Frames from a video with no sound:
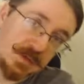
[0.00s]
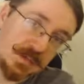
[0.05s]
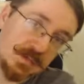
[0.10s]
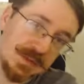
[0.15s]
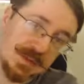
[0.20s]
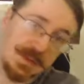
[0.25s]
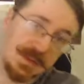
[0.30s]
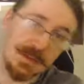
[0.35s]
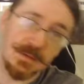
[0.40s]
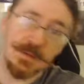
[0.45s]
than
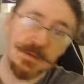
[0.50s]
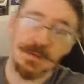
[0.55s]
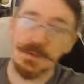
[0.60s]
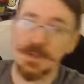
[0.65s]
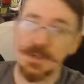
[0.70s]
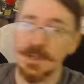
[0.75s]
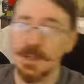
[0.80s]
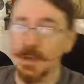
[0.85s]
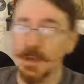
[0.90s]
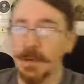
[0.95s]
me. So
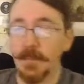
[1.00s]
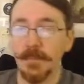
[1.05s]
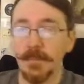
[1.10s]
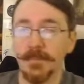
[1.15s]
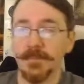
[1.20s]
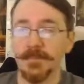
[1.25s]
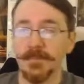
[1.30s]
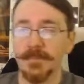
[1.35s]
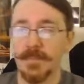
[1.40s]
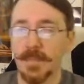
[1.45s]
there you go.
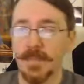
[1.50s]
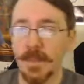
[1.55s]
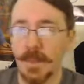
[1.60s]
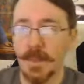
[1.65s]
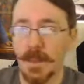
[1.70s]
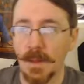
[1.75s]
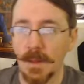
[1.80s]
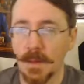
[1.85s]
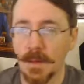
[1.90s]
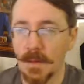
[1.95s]

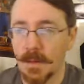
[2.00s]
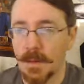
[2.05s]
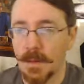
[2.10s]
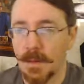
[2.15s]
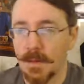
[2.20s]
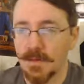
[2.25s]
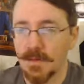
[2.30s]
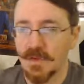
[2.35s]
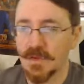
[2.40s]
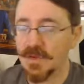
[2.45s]

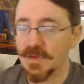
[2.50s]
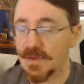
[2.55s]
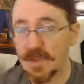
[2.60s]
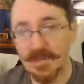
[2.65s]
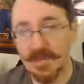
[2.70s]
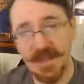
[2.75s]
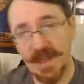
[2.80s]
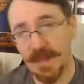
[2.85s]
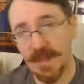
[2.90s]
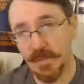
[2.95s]
She's
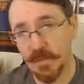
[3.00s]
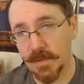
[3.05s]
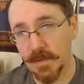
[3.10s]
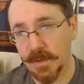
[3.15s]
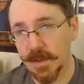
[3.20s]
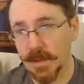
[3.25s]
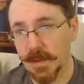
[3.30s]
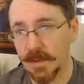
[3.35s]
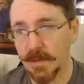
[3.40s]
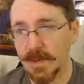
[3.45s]
on vacation
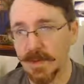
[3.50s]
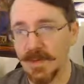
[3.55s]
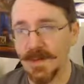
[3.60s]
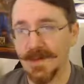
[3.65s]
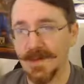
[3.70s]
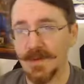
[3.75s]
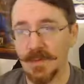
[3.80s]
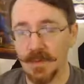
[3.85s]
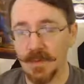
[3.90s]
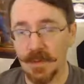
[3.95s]
right now. And
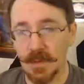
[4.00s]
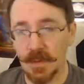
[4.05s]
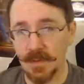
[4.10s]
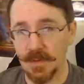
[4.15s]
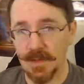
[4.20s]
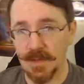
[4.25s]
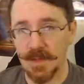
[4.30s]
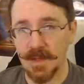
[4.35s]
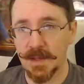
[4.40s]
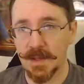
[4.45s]
I can do the
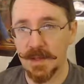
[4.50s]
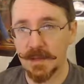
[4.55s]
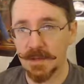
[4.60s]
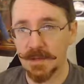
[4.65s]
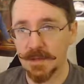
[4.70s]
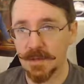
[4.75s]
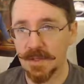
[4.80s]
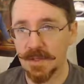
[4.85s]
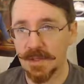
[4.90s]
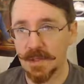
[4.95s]
overlay.
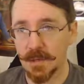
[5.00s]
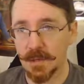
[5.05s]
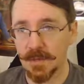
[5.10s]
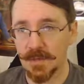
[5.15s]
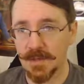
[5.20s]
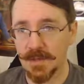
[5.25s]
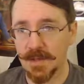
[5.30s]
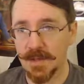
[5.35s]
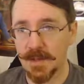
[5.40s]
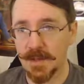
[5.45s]
Look, an
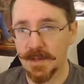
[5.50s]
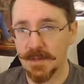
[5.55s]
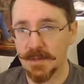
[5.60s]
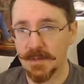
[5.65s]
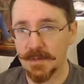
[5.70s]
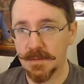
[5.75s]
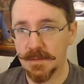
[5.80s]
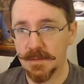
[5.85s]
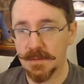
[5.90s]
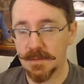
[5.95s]
overlay.
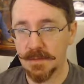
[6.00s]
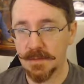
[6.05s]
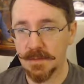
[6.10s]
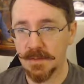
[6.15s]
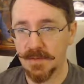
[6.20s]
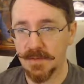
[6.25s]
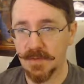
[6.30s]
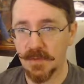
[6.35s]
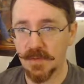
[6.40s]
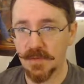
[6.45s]

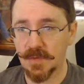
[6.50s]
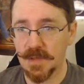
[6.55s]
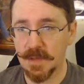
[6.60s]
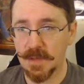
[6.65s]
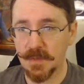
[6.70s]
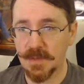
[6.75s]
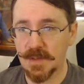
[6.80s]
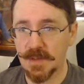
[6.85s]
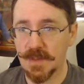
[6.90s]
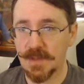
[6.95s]

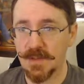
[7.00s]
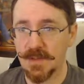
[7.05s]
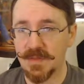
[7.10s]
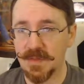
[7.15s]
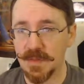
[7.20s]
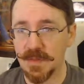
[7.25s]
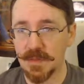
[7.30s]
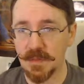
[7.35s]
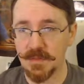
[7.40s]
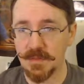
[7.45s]
Subscribe and like
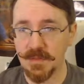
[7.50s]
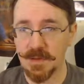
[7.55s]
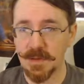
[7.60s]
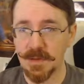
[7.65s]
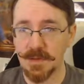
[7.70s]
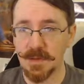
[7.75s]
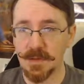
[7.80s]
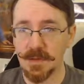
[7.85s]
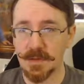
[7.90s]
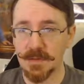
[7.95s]
thing over
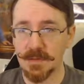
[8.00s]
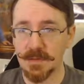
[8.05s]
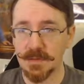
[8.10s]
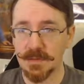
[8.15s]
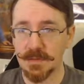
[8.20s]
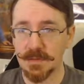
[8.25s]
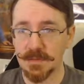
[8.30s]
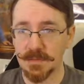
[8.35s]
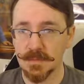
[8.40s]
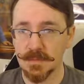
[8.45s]
here.
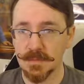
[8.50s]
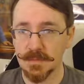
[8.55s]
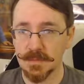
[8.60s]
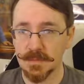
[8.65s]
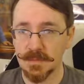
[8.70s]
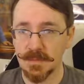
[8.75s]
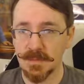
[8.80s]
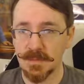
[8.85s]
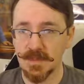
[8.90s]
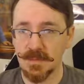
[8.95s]

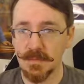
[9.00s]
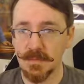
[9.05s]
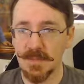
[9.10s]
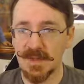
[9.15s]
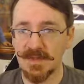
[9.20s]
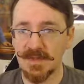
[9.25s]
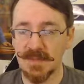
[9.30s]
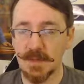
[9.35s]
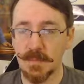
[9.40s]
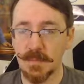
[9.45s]
It's
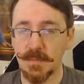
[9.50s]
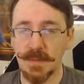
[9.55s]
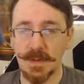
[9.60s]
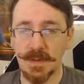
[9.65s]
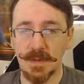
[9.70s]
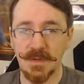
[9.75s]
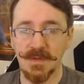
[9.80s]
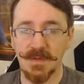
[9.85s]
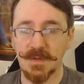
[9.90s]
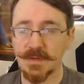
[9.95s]
messed up by
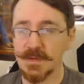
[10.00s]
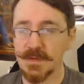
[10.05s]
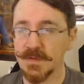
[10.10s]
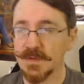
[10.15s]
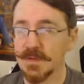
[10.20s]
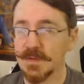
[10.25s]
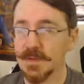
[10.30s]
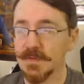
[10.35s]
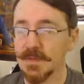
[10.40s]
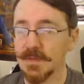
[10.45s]
all this other
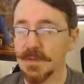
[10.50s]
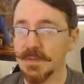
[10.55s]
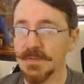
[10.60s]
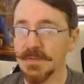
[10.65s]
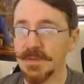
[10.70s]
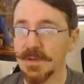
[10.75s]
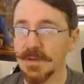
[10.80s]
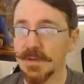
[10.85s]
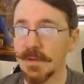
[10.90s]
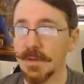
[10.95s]
stuff, so I'll
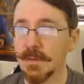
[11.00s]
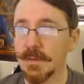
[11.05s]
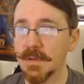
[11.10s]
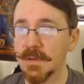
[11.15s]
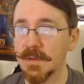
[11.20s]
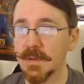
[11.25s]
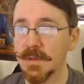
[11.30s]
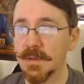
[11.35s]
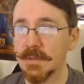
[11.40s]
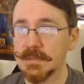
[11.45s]
figure that out
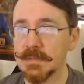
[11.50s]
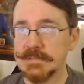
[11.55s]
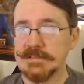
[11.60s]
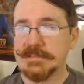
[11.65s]
later.